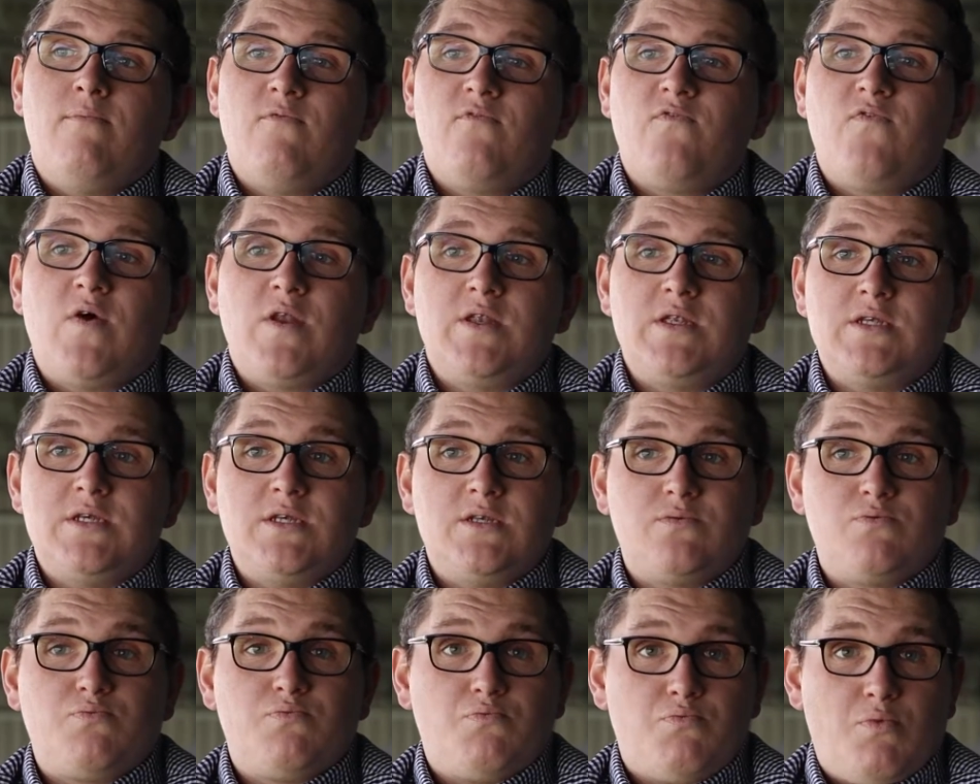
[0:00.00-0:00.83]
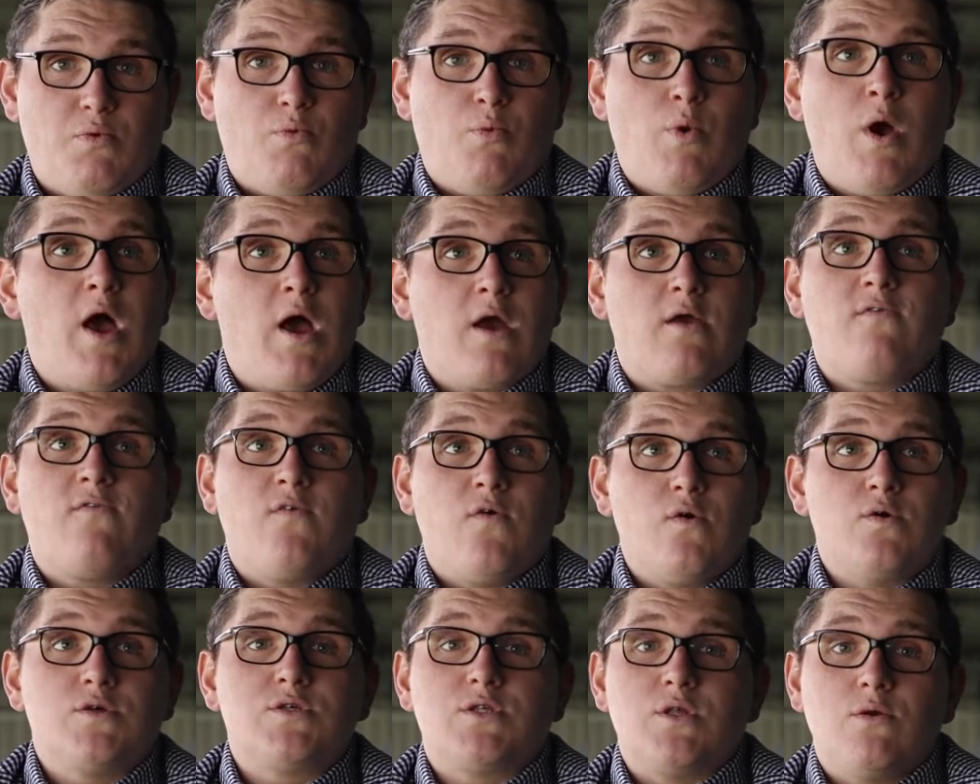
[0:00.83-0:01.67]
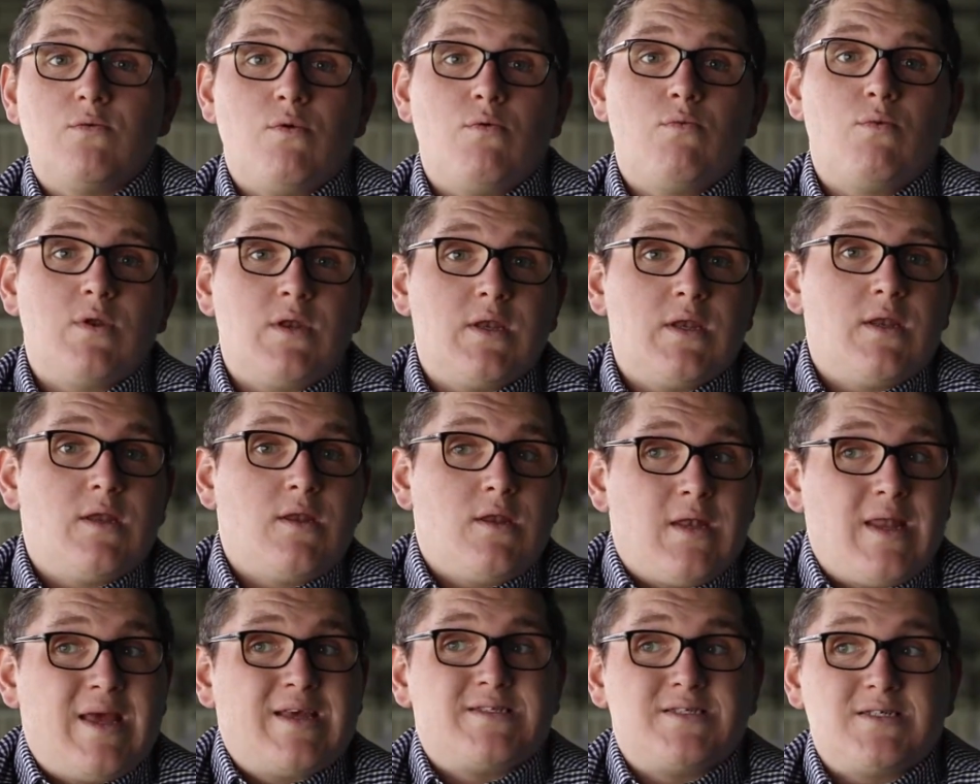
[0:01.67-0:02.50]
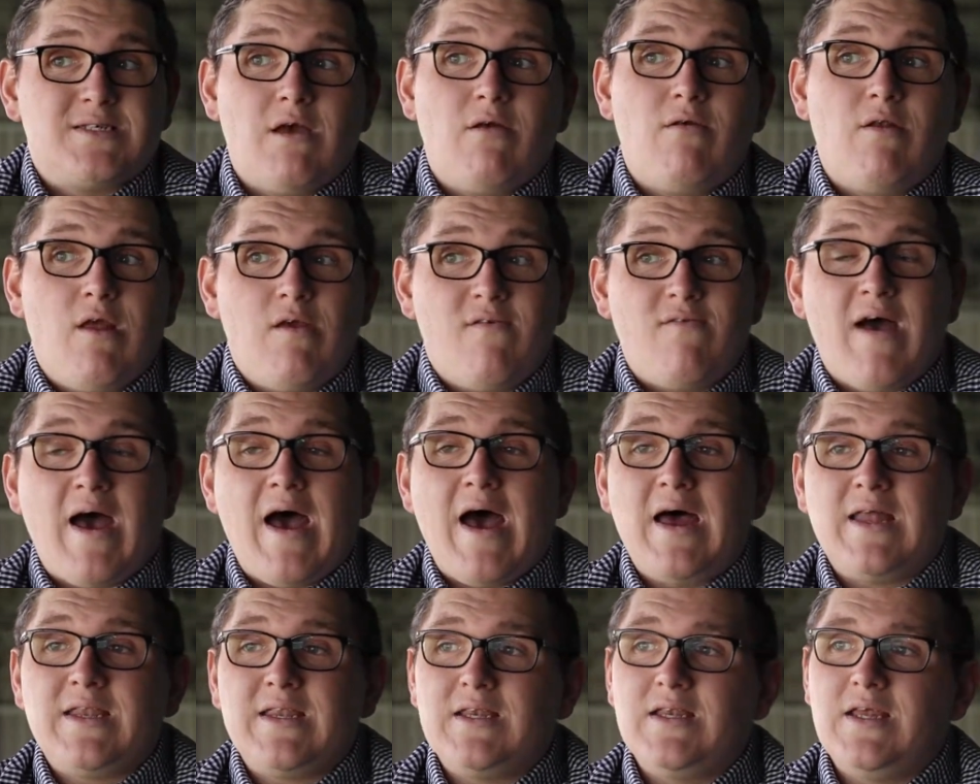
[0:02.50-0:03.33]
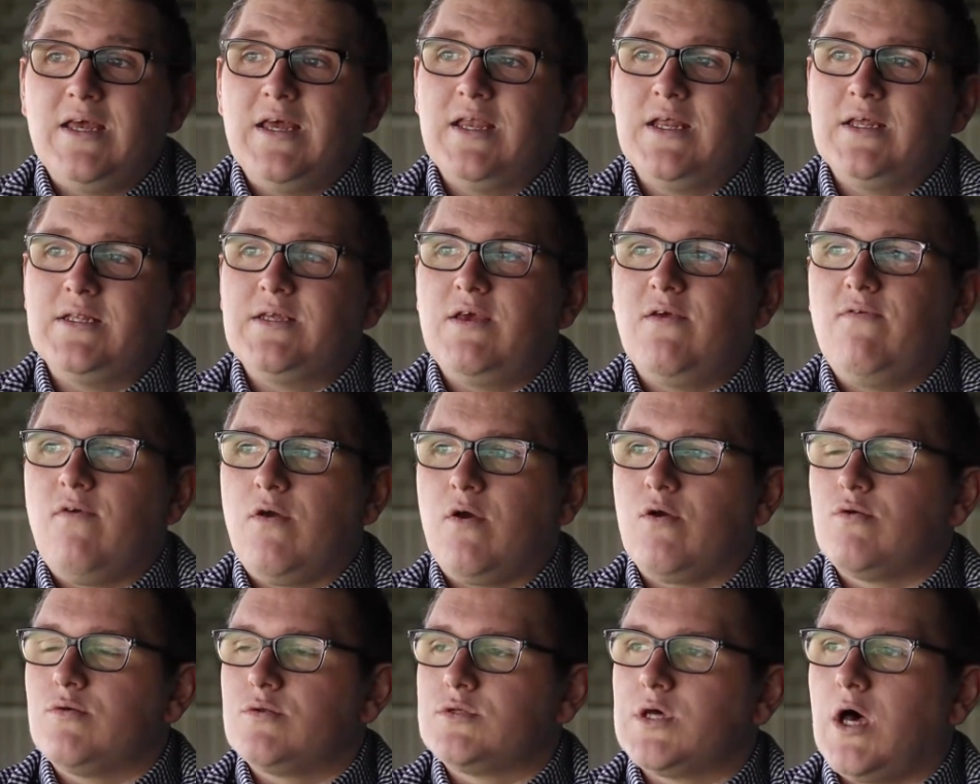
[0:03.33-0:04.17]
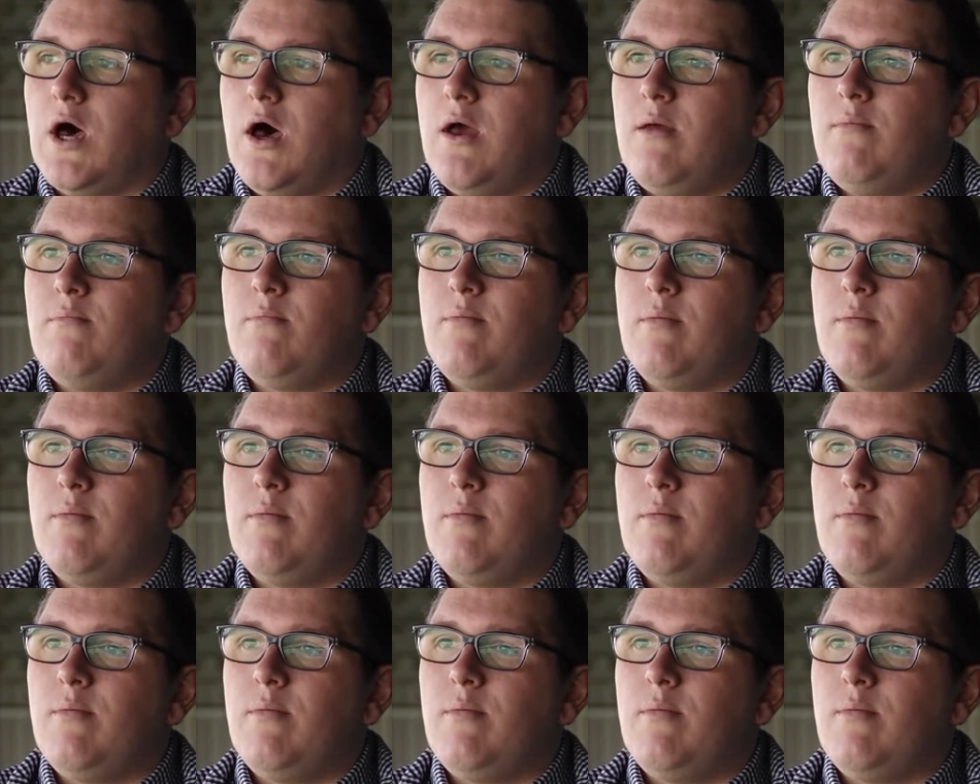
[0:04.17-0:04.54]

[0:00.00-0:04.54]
funded workforce that we wouldn't necessarily have had in a difficult time.